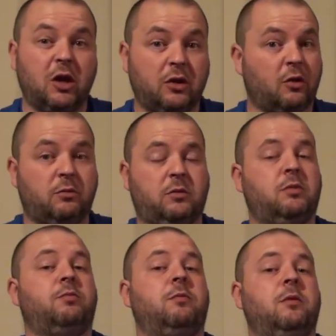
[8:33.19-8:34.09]
I
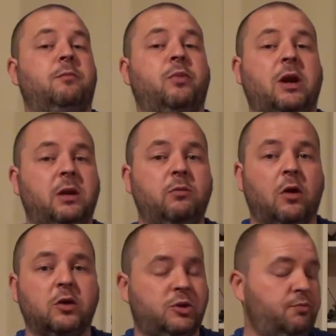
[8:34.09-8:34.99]
thought Bradley
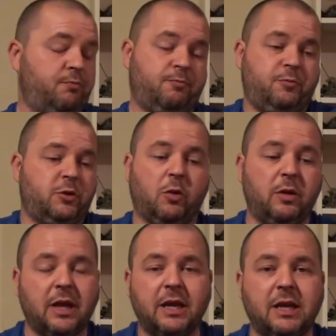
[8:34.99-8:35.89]
Walsh
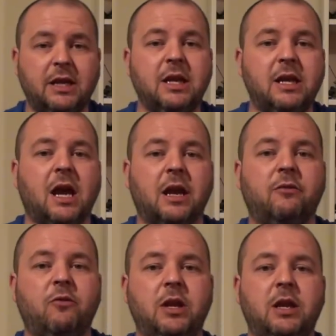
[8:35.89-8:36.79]
showing that he
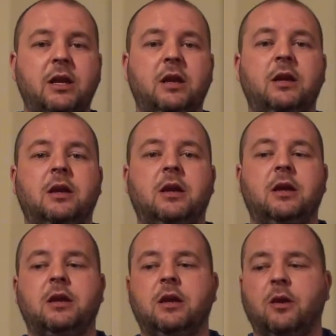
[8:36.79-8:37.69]
can really,
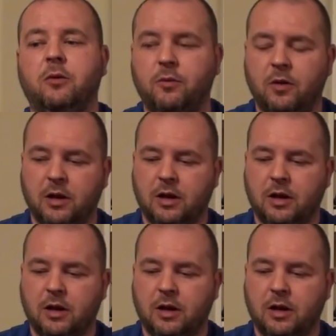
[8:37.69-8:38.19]
you know,